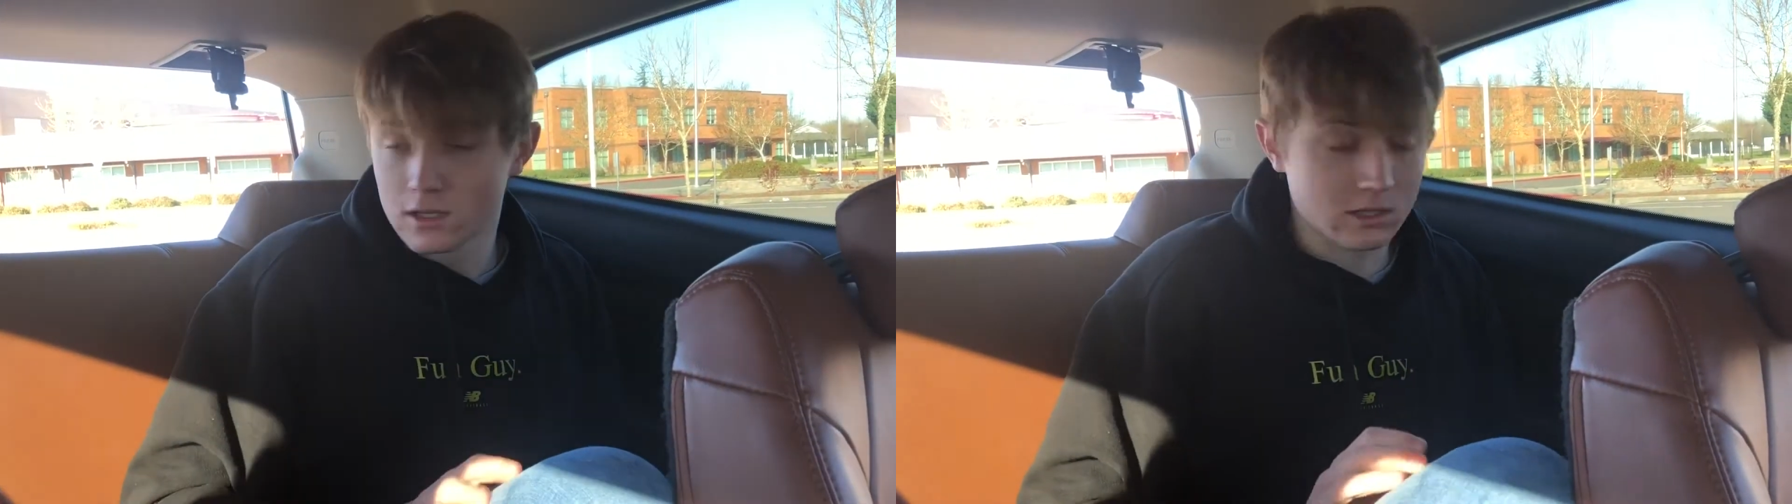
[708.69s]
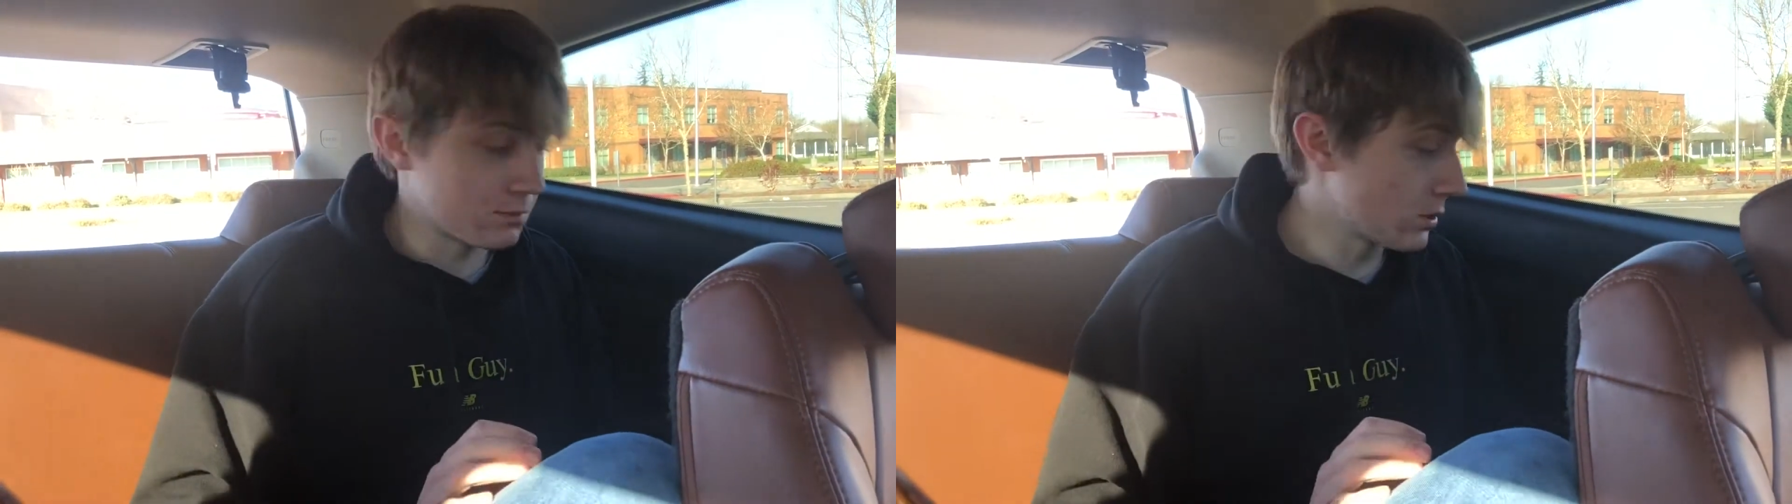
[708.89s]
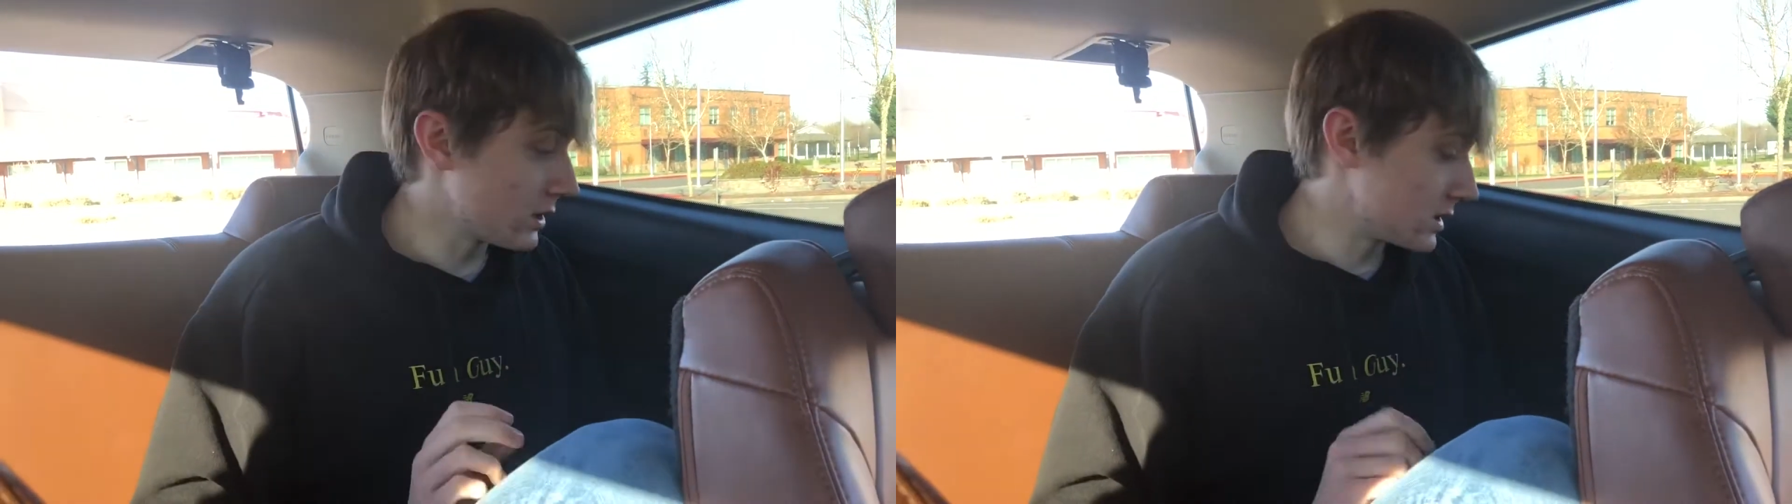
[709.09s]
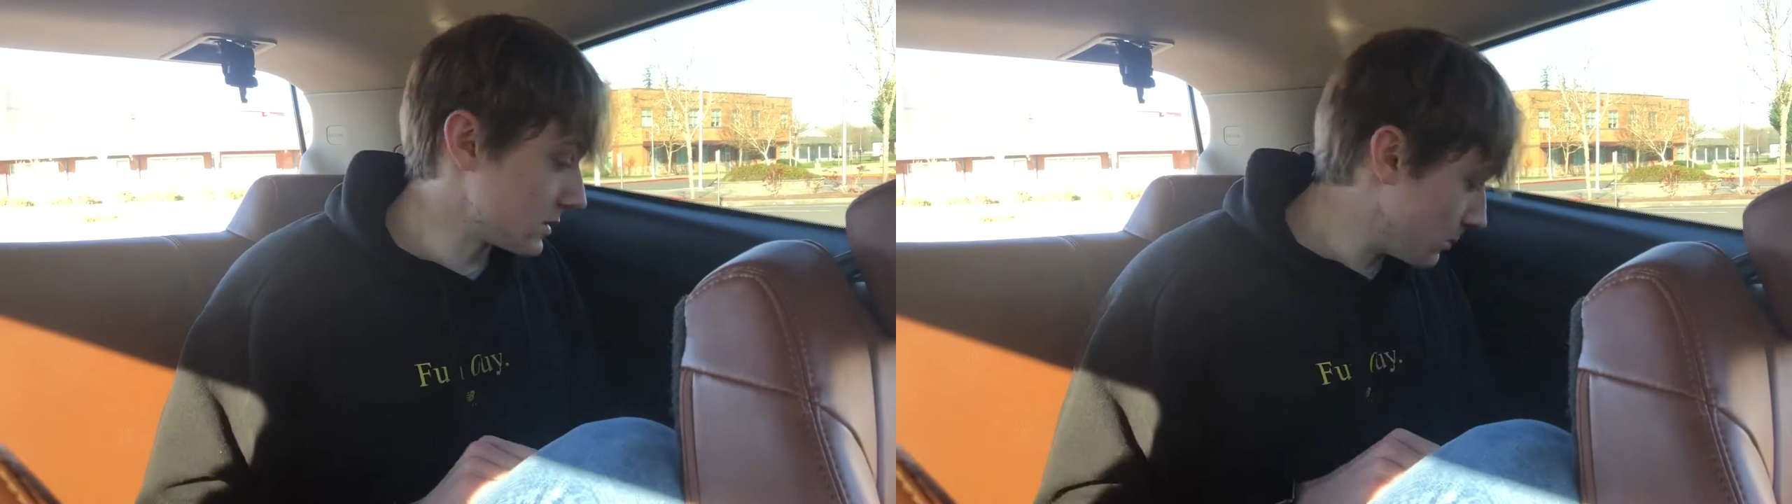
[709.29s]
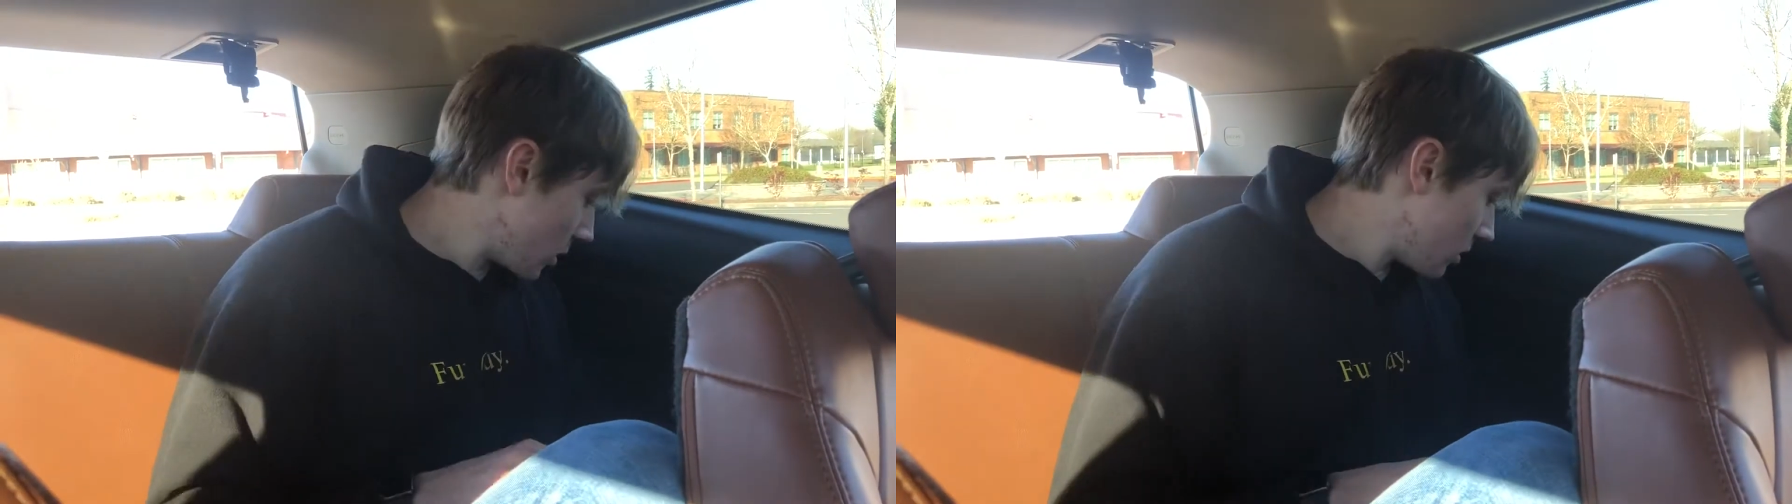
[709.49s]
It's pretty
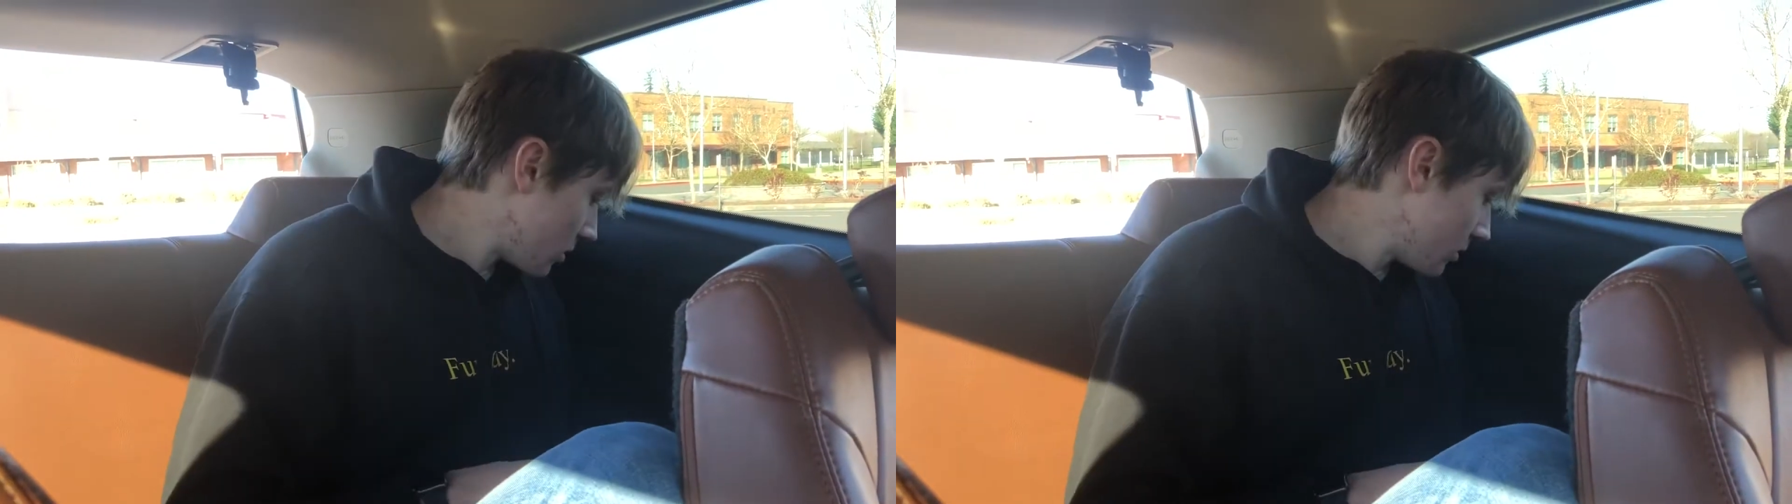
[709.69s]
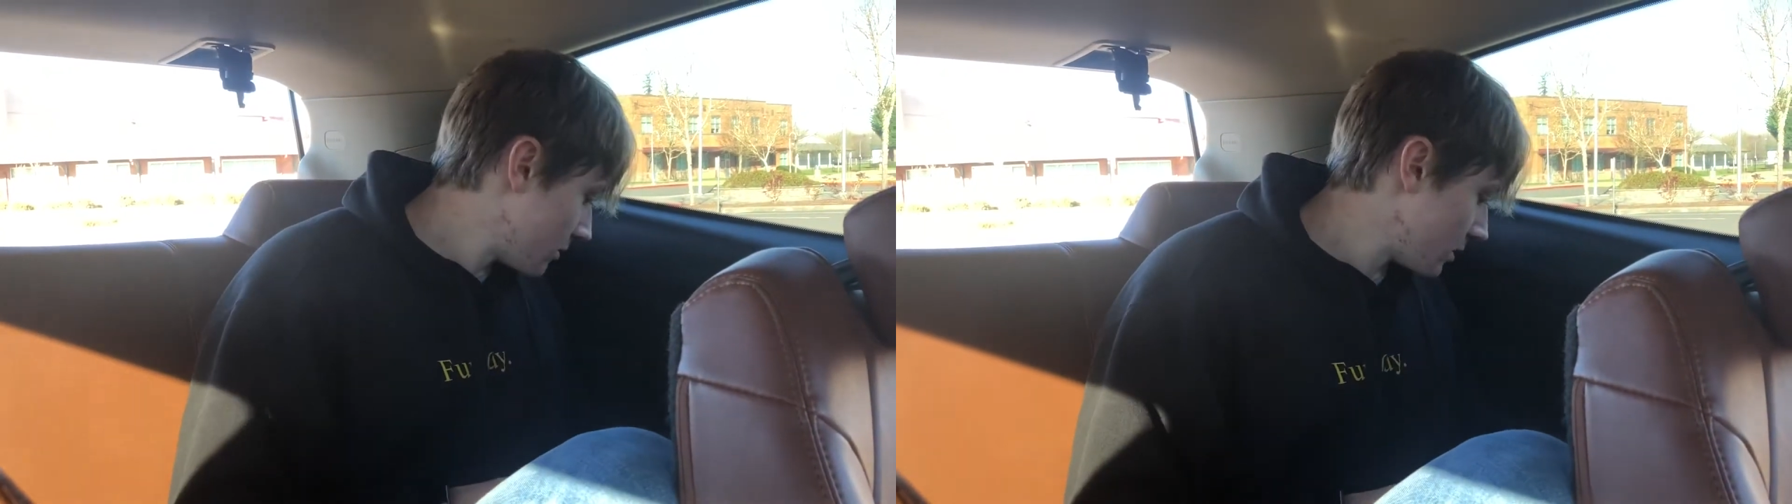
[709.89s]
small,